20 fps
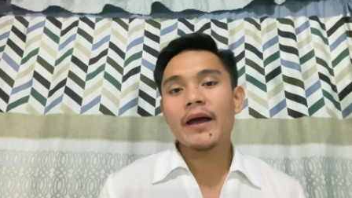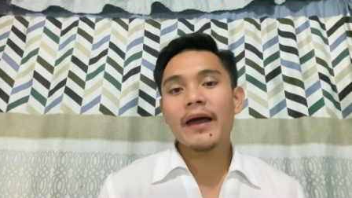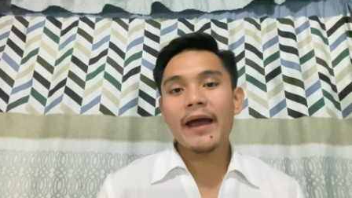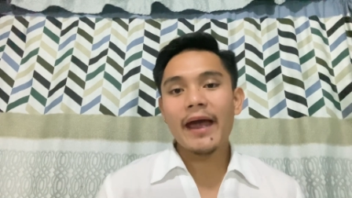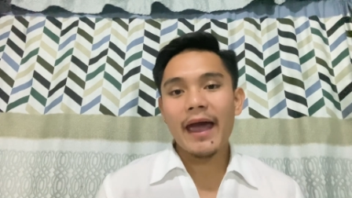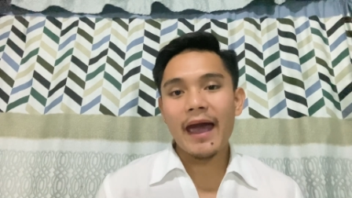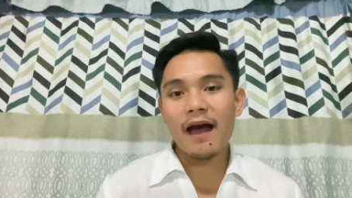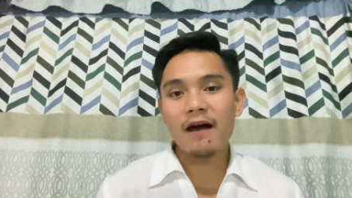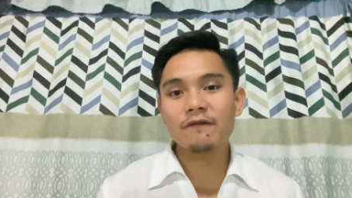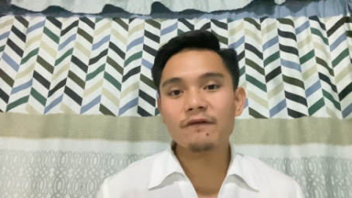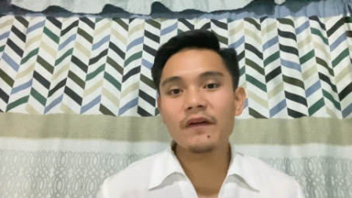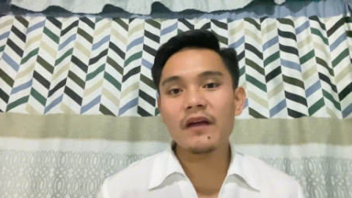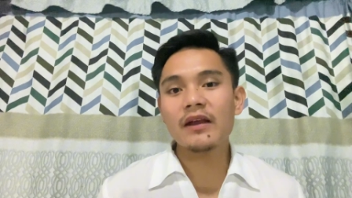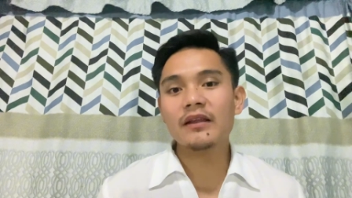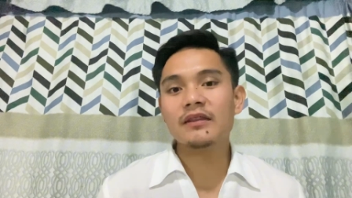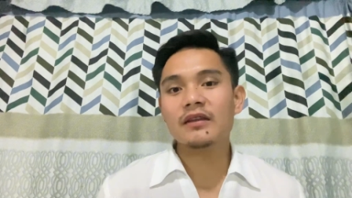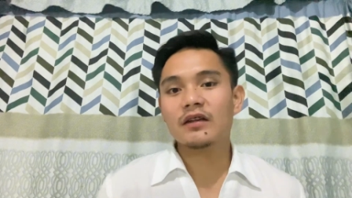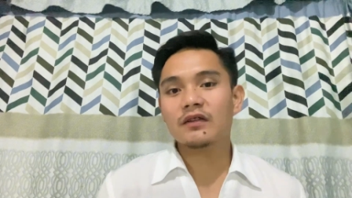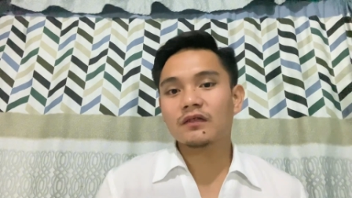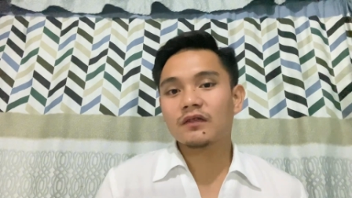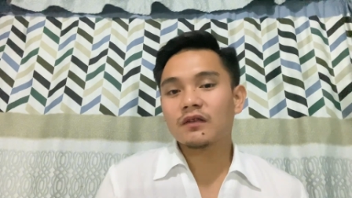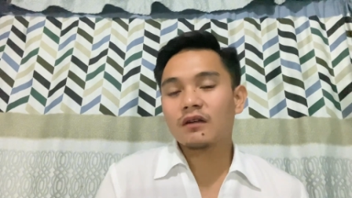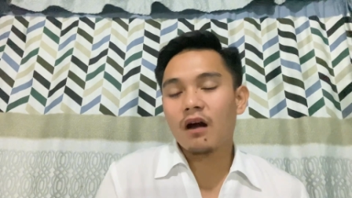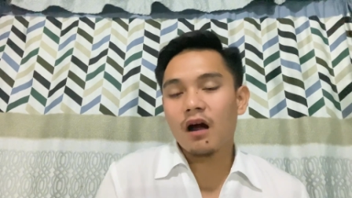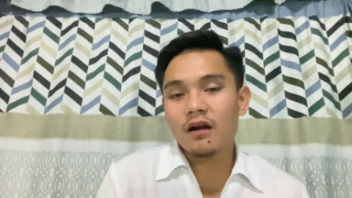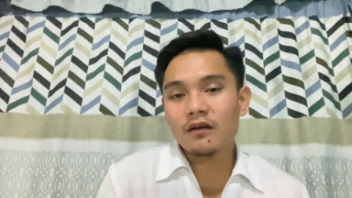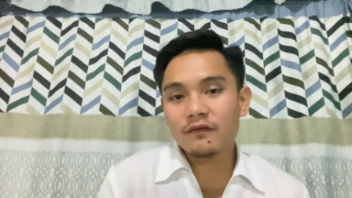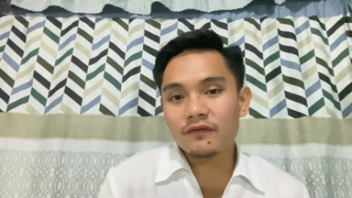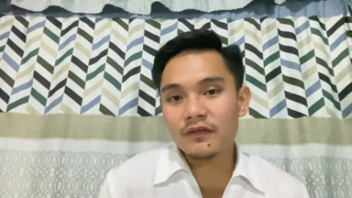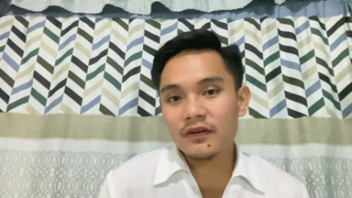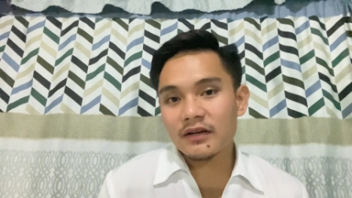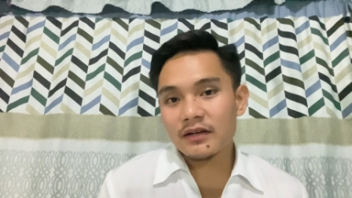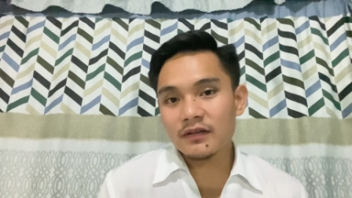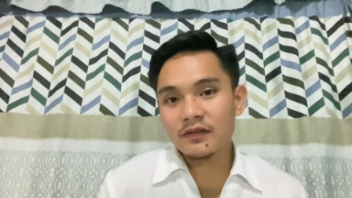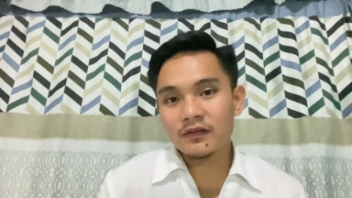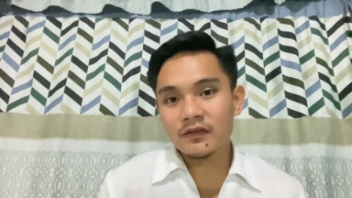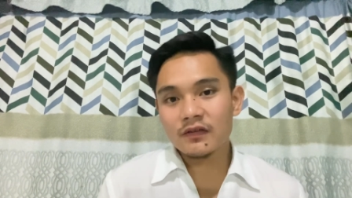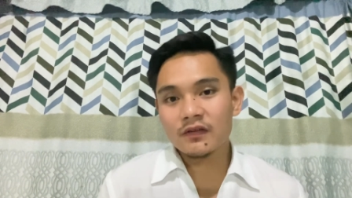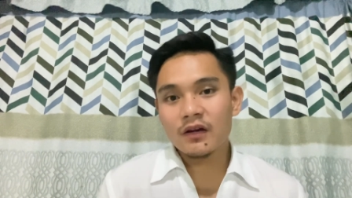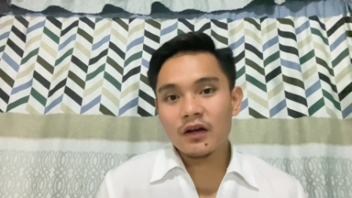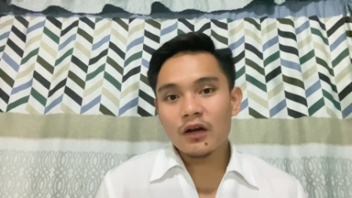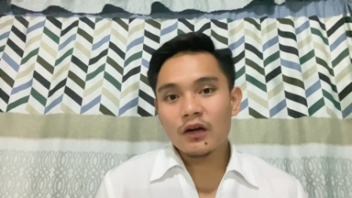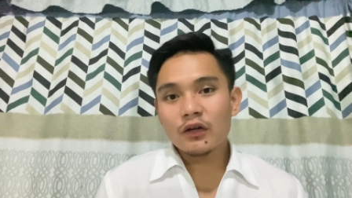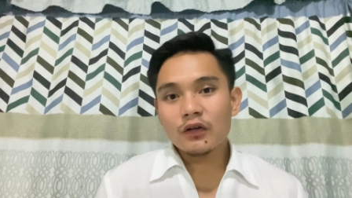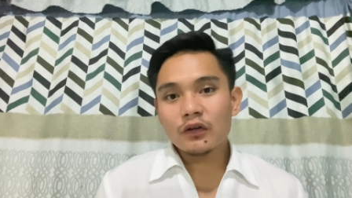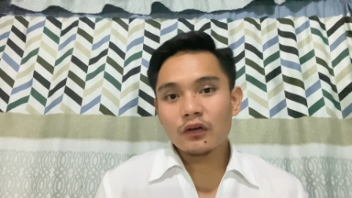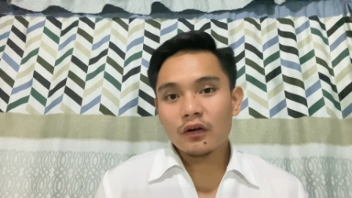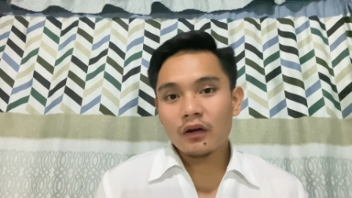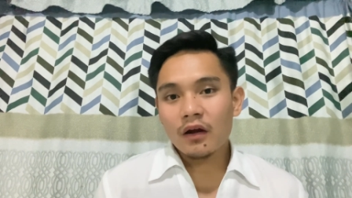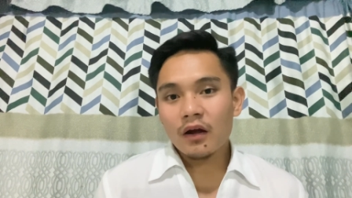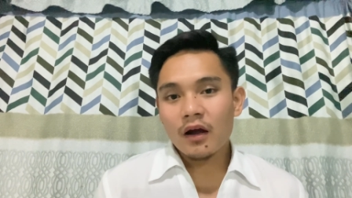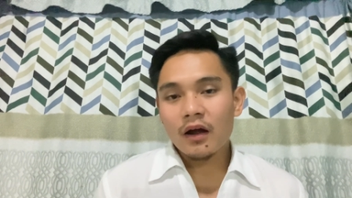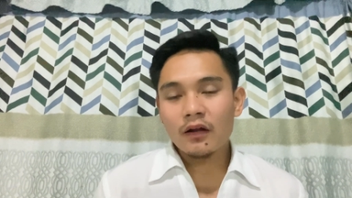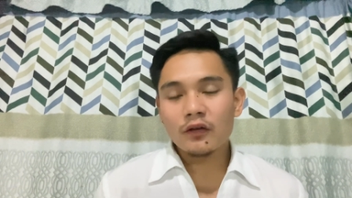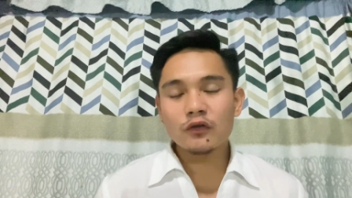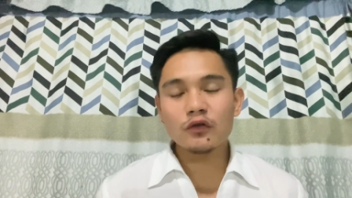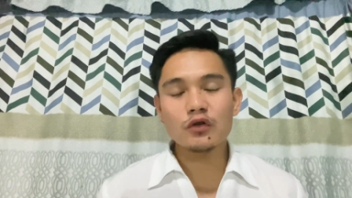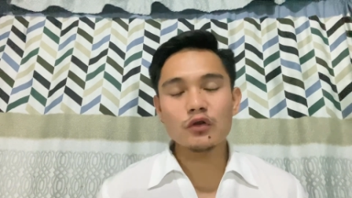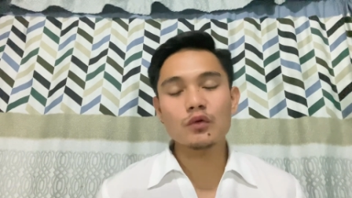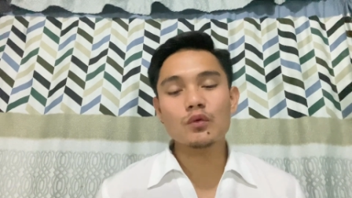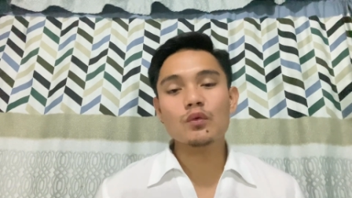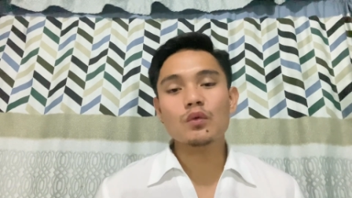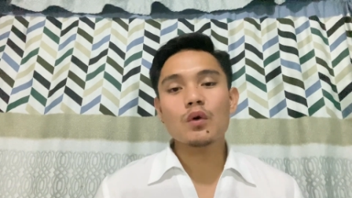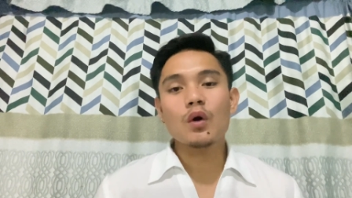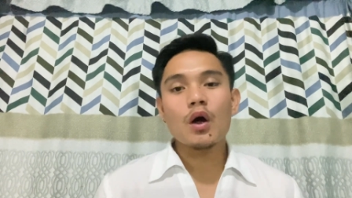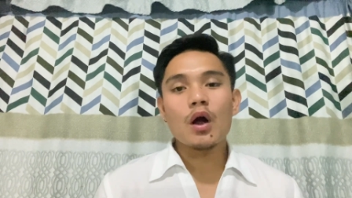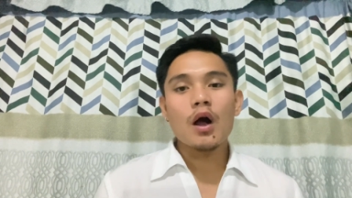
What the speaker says: having this confidence to